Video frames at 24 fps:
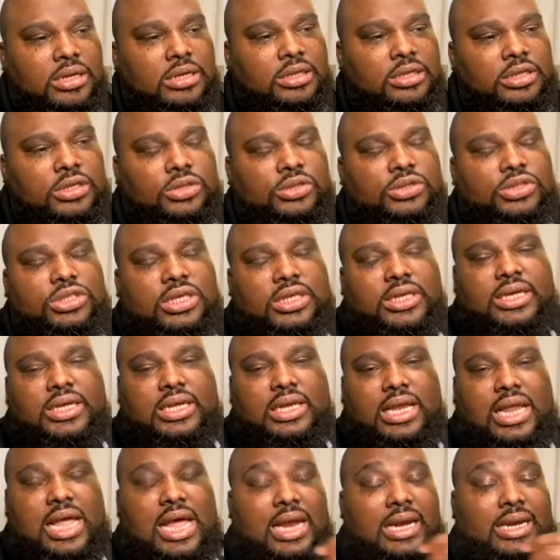usually
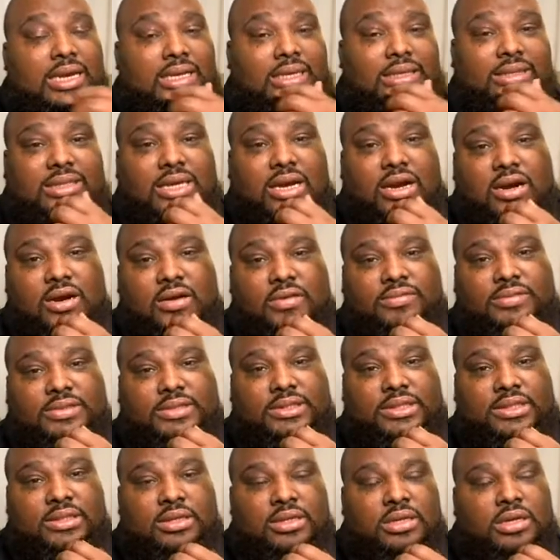a lot of these
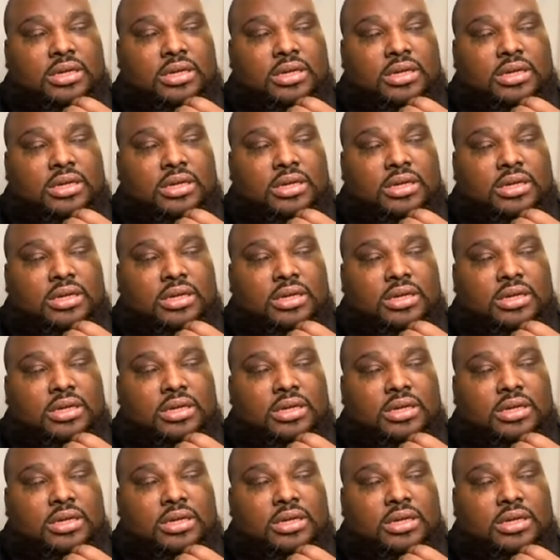herfs